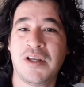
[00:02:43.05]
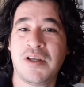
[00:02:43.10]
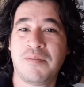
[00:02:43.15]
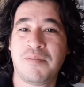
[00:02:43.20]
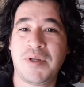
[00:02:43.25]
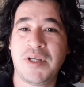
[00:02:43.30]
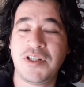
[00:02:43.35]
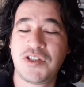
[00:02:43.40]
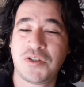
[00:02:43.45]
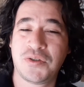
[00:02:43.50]

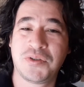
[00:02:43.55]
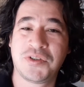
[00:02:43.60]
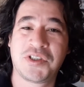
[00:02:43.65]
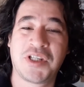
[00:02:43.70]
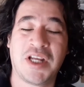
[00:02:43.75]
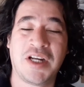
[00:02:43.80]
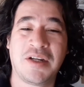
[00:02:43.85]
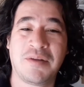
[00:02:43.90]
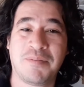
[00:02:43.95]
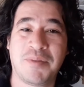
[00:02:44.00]
Pichu is
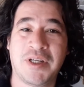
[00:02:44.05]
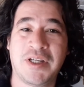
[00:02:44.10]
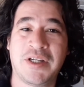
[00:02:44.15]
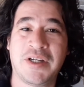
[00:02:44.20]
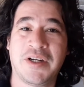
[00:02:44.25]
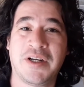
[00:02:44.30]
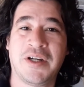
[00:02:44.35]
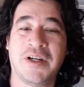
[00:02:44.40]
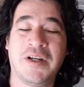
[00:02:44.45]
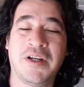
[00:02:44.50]
getting
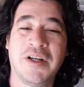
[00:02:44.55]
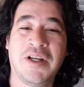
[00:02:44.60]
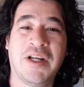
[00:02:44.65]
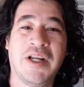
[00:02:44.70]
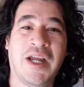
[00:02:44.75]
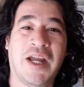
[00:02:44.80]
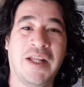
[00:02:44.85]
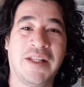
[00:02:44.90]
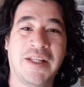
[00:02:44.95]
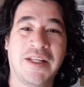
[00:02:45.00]
bigger,
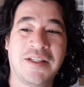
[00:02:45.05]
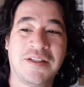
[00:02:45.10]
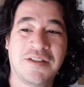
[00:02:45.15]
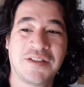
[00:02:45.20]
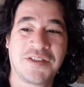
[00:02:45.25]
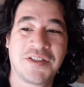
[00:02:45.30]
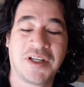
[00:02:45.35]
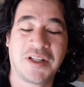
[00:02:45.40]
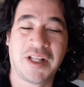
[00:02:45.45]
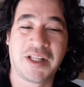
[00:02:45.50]
and then you can
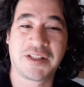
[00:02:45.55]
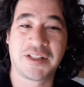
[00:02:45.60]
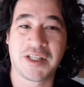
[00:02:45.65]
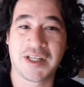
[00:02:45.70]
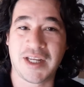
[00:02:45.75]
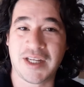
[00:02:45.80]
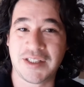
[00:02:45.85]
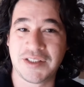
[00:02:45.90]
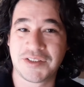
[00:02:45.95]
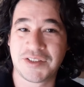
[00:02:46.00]
tell that the
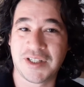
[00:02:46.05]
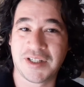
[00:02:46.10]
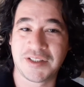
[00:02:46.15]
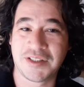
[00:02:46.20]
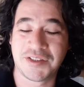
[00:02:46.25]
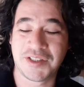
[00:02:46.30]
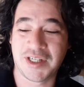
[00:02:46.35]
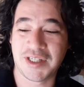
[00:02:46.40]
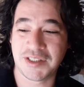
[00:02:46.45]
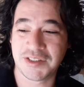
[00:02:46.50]
Kangaskhan
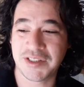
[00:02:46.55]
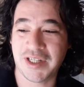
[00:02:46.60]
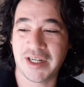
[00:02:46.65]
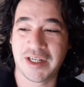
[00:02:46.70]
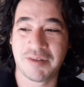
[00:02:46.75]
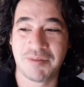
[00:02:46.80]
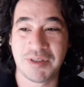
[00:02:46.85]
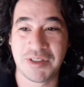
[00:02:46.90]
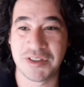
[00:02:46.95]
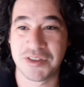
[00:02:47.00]
is getting
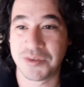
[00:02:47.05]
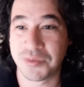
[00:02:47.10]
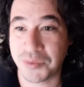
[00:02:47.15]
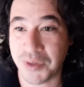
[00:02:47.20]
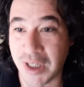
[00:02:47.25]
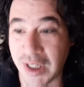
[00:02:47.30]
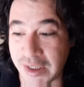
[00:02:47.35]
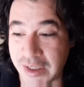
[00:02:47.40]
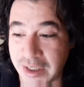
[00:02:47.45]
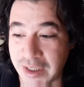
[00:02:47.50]
tired because he's
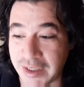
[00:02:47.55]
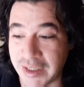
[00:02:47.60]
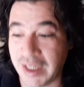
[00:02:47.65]
walking,